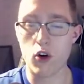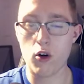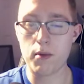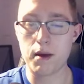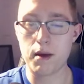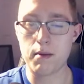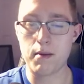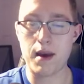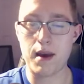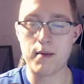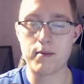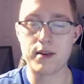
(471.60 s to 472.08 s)
I
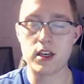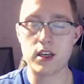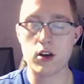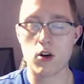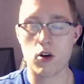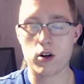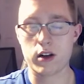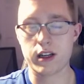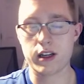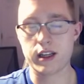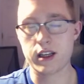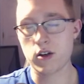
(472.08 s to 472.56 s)
mean, maybe
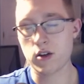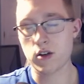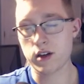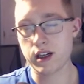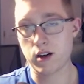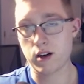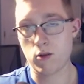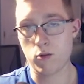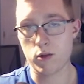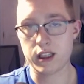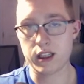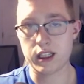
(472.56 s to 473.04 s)
you'll
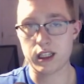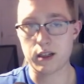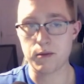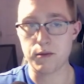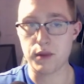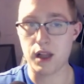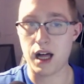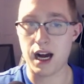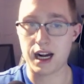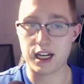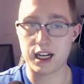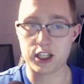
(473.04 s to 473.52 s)
get a really
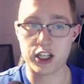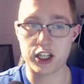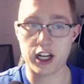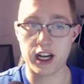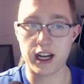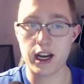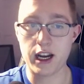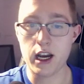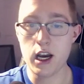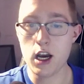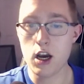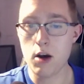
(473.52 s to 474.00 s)
good block
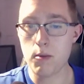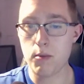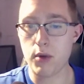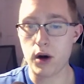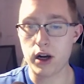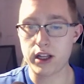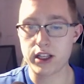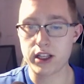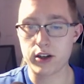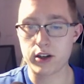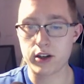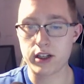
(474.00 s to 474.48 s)
shed,
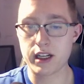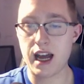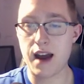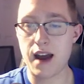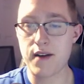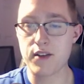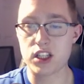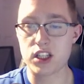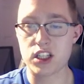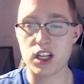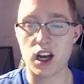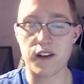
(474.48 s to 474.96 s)
but you're going to
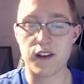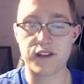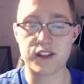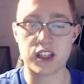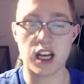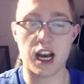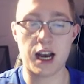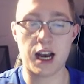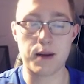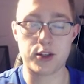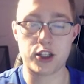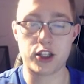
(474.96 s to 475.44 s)
have a tough
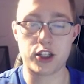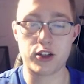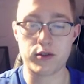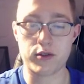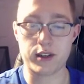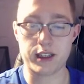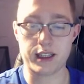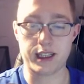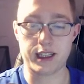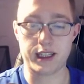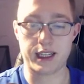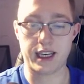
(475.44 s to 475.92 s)
time
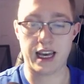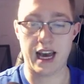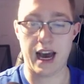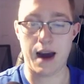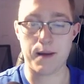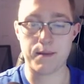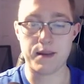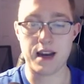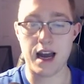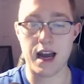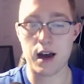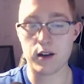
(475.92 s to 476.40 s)
shooting the
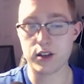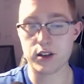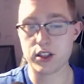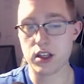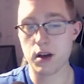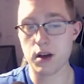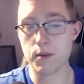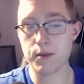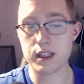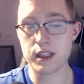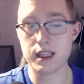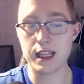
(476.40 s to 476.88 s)
gap. Now,
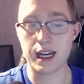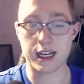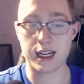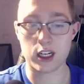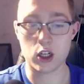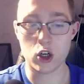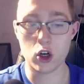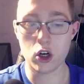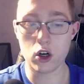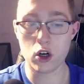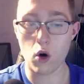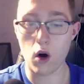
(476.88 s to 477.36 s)
something that
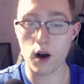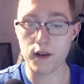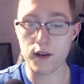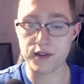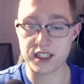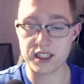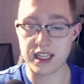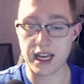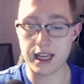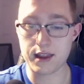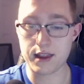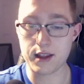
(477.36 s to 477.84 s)
could
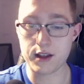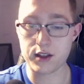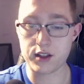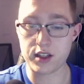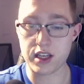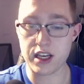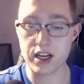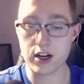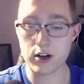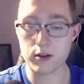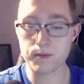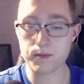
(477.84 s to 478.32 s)
offset this
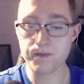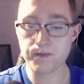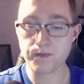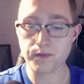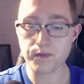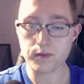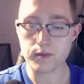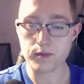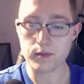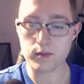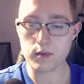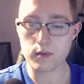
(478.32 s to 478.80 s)
here,
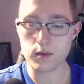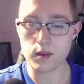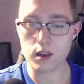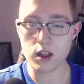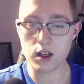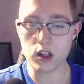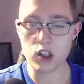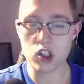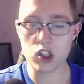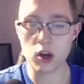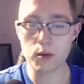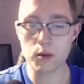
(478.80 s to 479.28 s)

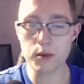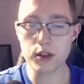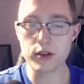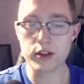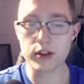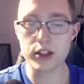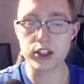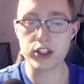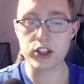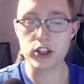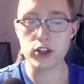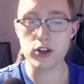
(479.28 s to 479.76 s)
something you
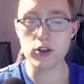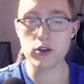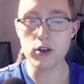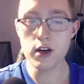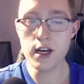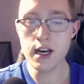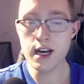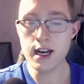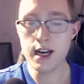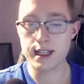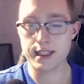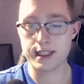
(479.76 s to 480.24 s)
could do
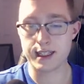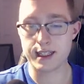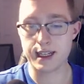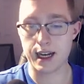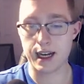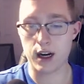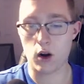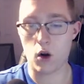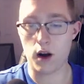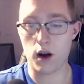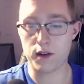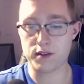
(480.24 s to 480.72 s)
to
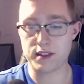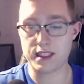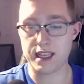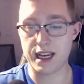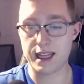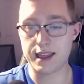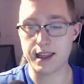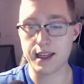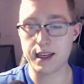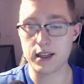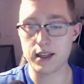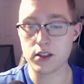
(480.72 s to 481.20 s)
kind of
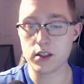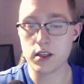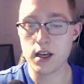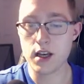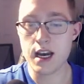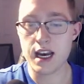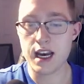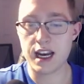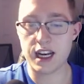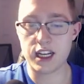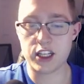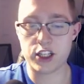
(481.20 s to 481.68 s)
offset this is